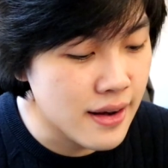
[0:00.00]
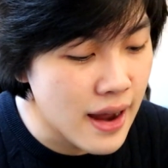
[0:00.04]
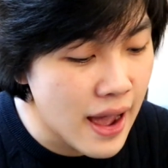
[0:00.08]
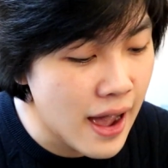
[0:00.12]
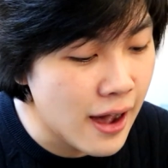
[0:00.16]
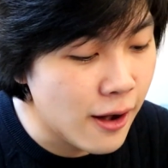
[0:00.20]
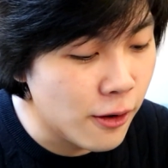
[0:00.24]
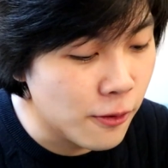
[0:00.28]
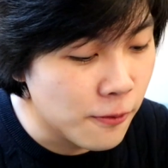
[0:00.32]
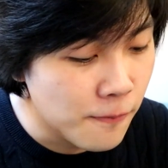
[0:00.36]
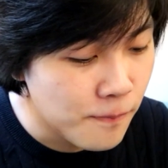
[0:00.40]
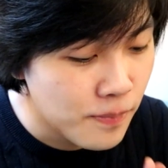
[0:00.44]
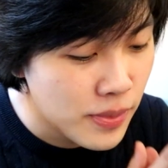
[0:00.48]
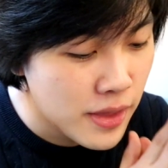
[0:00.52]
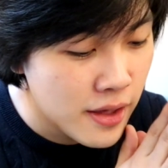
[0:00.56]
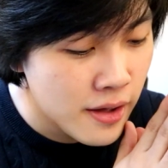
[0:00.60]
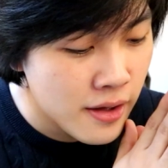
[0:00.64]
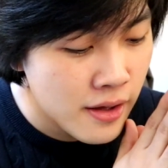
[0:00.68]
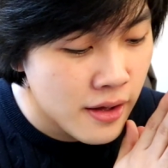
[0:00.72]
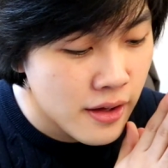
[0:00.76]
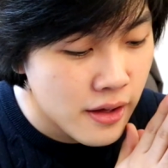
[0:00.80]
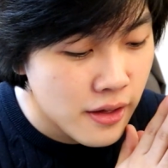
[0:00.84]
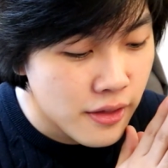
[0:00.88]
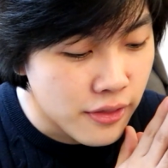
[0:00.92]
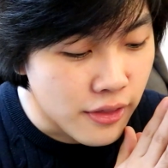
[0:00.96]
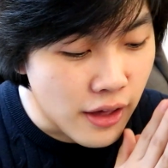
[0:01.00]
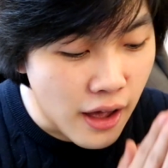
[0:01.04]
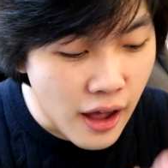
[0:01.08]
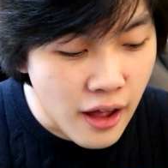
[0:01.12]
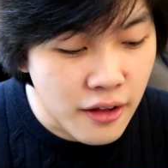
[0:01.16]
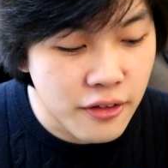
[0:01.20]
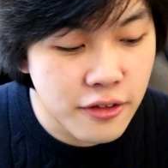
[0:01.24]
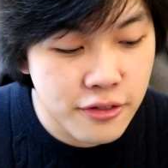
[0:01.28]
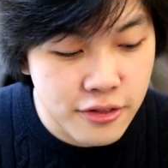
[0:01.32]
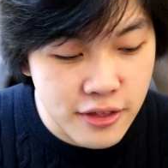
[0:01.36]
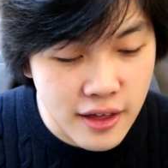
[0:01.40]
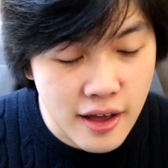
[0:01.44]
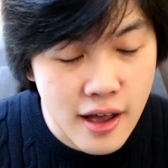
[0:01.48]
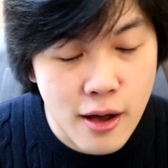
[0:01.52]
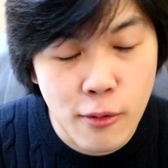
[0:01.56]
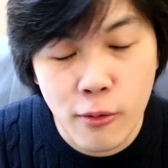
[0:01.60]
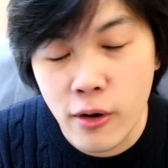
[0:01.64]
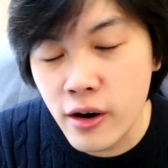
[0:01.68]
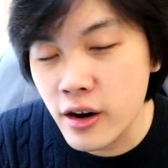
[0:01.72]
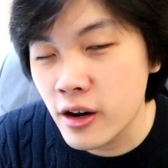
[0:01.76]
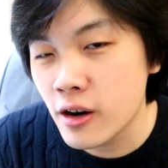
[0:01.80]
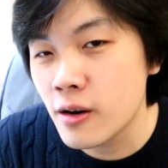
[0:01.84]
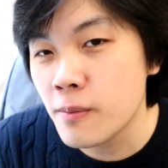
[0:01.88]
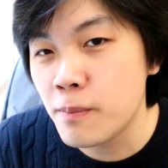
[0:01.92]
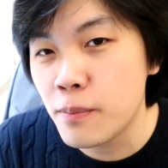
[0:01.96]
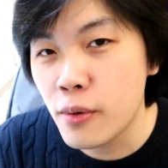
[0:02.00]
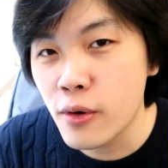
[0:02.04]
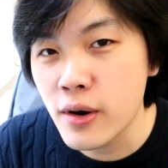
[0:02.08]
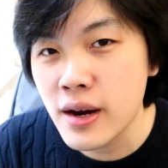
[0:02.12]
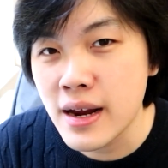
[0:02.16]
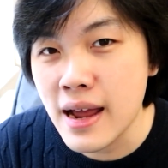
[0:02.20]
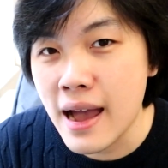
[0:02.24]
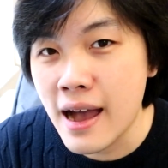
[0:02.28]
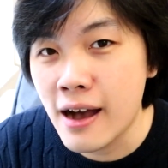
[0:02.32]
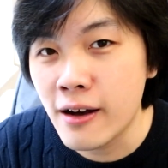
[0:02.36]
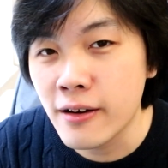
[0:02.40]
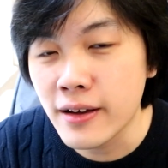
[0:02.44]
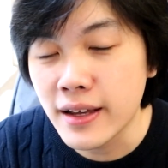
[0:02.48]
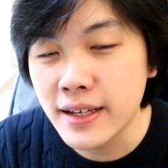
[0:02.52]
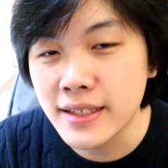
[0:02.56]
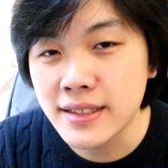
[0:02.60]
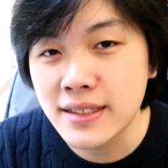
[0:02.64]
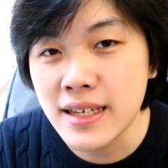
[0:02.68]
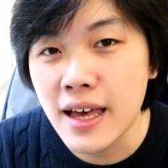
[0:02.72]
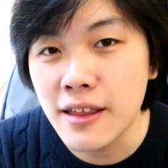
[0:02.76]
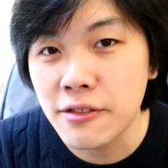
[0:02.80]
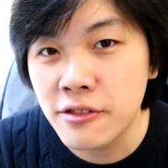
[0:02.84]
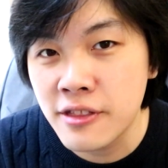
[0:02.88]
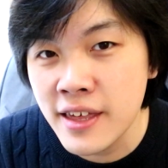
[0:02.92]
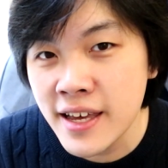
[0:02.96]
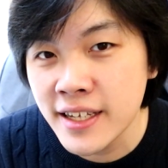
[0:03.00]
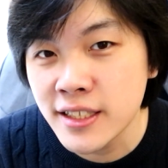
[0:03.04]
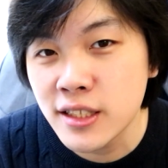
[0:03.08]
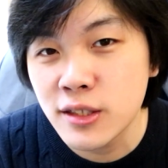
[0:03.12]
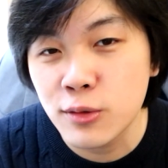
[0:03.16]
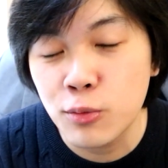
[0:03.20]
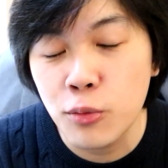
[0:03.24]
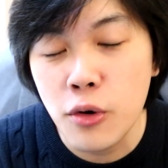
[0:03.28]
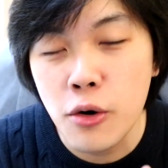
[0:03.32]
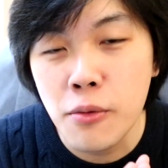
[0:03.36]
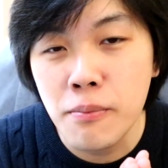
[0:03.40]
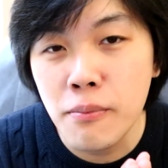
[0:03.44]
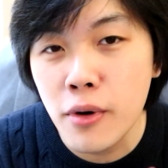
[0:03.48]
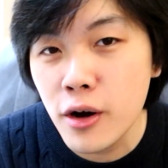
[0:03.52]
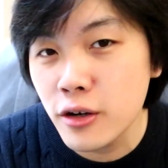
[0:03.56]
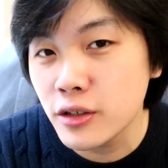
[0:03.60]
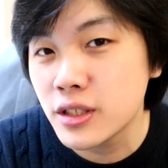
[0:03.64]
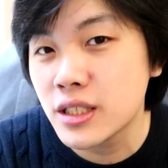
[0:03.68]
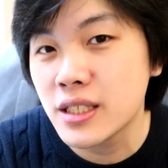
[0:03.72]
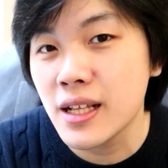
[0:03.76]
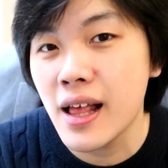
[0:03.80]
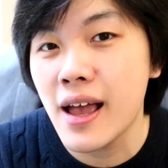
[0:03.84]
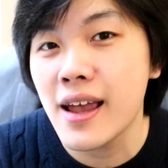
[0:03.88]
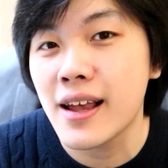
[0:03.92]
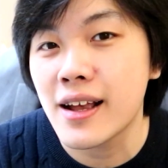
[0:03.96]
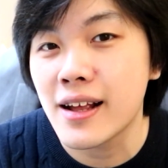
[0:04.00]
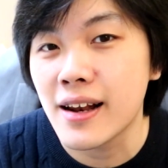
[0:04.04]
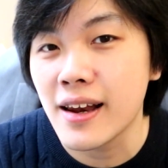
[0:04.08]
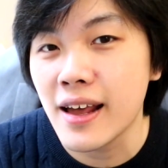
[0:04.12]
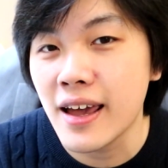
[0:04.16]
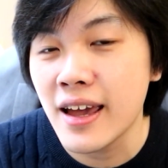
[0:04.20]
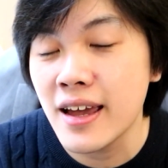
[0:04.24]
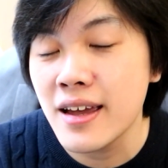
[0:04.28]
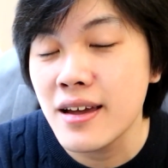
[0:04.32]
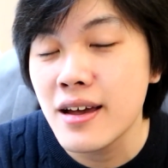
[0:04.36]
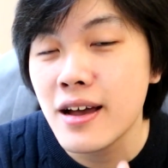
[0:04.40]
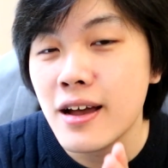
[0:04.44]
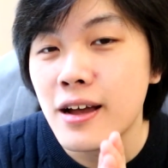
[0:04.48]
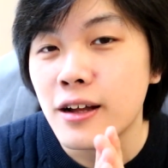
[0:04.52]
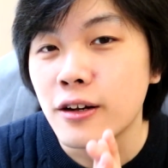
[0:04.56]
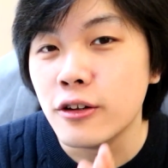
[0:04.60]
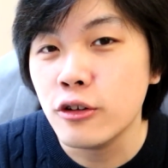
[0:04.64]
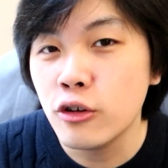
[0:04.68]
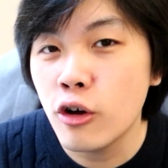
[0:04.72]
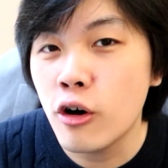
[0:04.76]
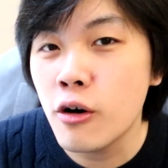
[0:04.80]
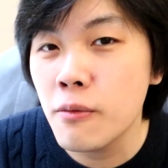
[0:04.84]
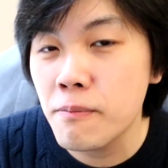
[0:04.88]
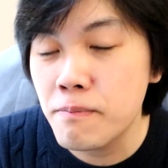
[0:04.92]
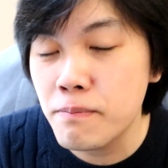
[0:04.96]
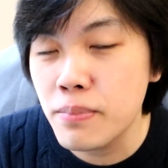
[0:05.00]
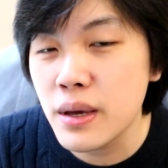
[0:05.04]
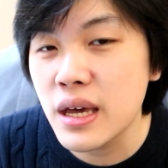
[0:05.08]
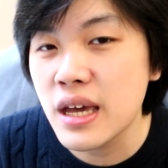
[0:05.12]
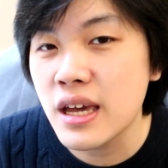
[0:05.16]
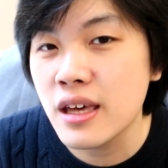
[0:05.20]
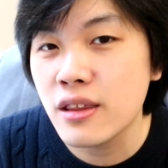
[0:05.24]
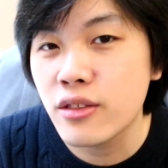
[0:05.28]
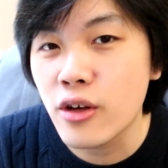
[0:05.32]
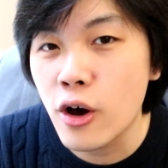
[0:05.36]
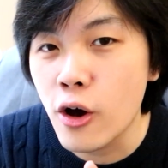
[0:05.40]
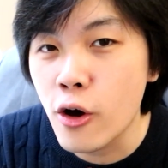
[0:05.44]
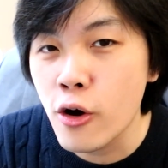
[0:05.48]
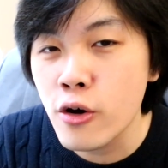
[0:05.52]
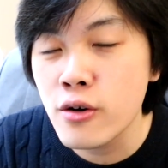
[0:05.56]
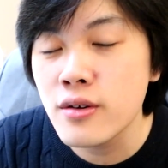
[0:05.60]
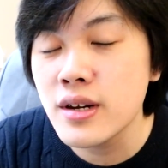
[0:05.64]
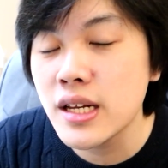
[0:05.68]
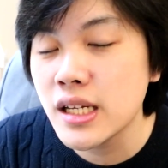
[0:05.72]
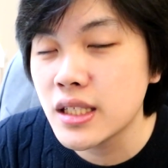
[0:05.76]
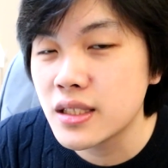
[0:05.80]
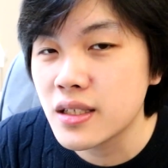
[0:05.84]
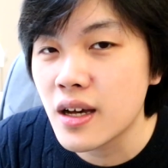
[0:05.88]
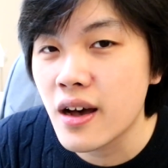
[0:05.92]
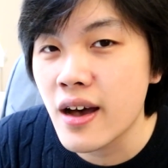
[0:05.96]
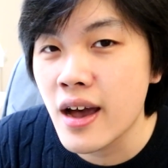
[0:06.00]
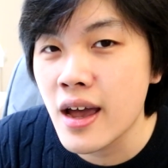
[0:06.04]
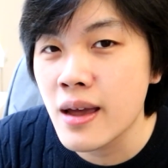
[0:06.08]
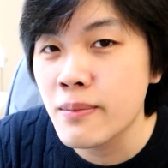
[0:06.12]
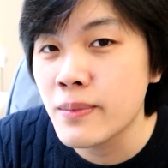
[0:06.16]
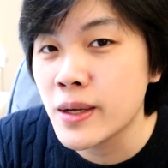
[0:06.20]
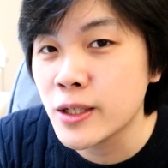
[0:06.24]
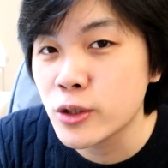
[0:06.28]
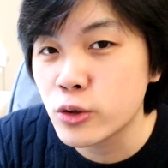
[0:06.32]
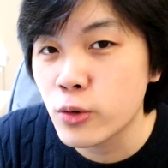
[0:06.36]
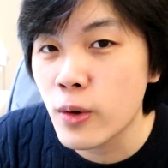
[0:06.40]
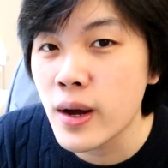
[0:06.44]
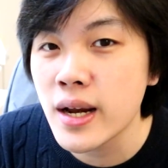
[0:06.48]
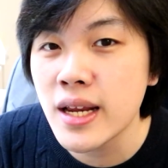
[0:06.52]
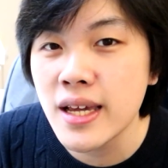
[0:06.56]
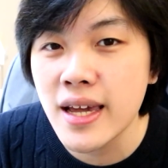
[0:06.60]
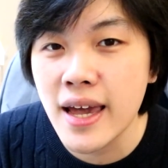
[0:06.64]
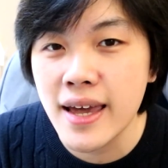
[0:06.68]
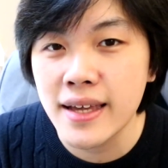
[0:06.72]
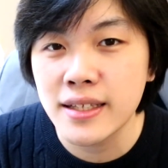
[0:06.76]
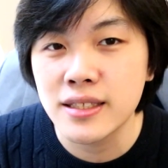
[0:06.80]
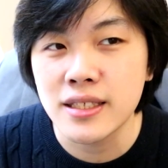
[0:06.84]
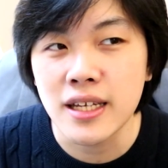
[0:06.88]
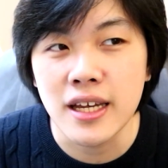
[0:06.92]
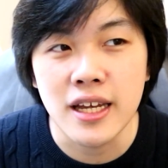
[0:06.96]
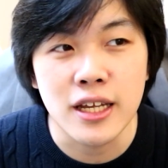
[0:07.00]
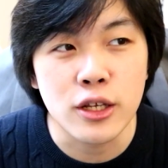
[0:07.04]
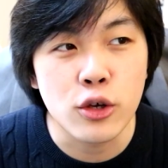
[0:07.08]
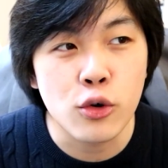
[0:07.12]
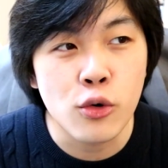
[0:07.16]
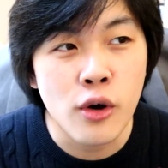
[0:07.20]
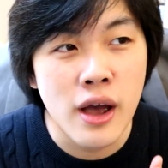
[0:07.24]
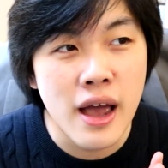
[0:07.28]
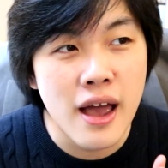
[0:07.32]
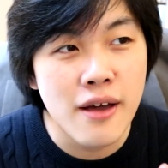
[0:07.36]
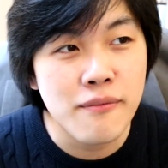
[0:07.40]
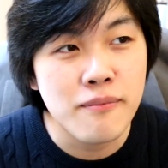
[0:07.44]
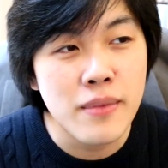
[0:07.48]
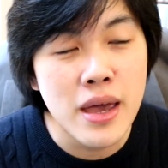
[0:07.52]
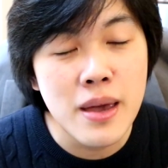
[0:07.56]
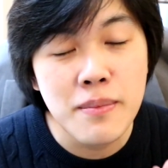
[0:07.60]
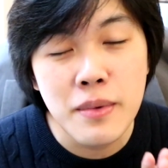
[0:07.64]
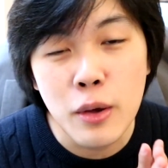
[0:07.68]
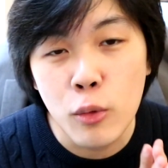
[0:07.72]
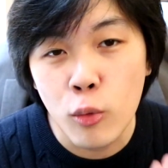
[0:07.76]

Now, the other thing I wanted to point out is that this will most likely not be the only time in 2018 you will have maybe